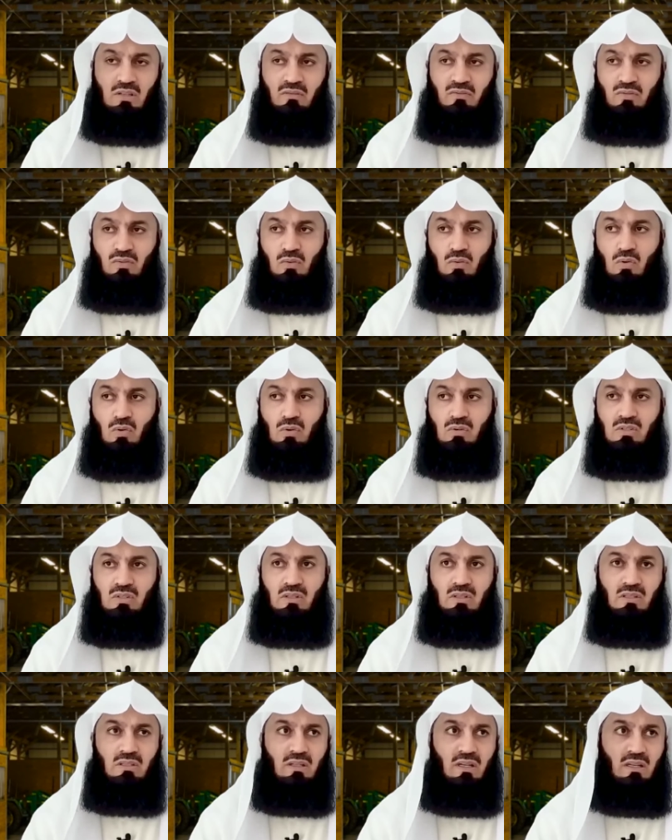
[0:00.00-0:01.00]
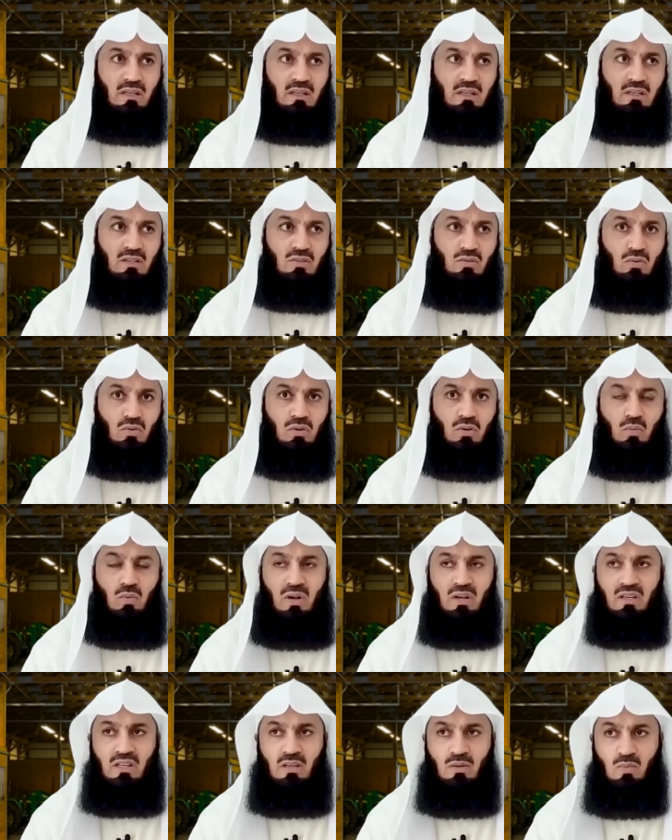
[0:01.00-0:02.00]
a few horses and he saw the
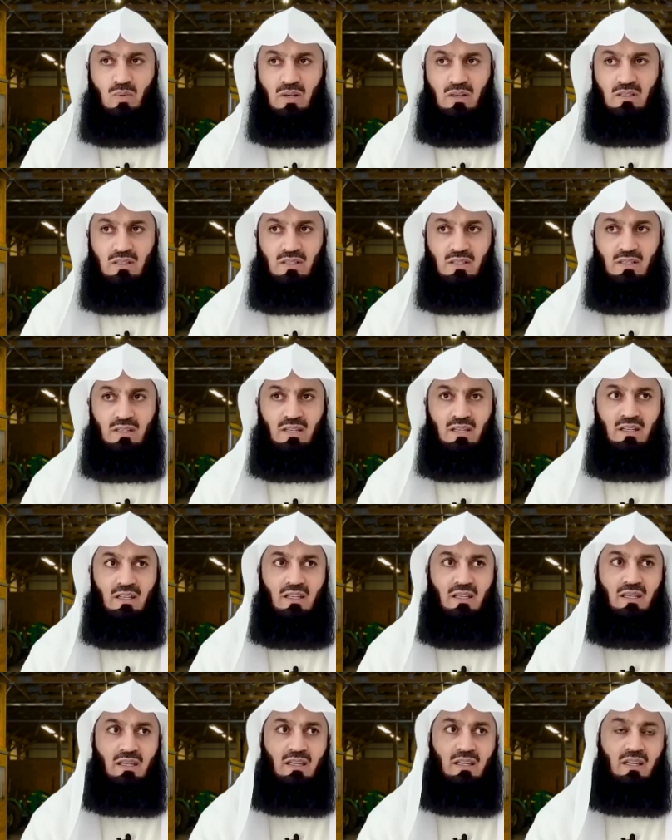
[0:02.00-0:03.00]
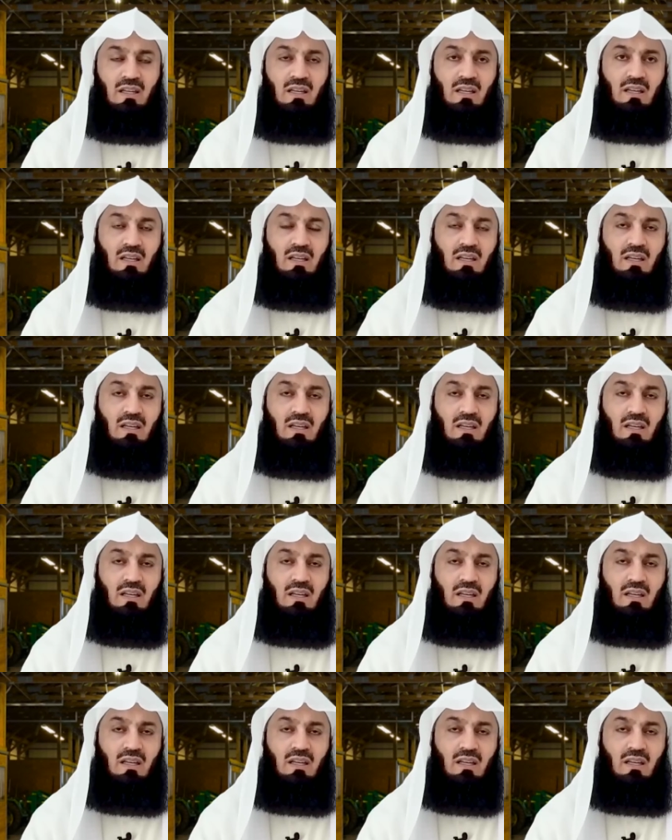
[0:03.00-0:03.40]
one he wanted and he,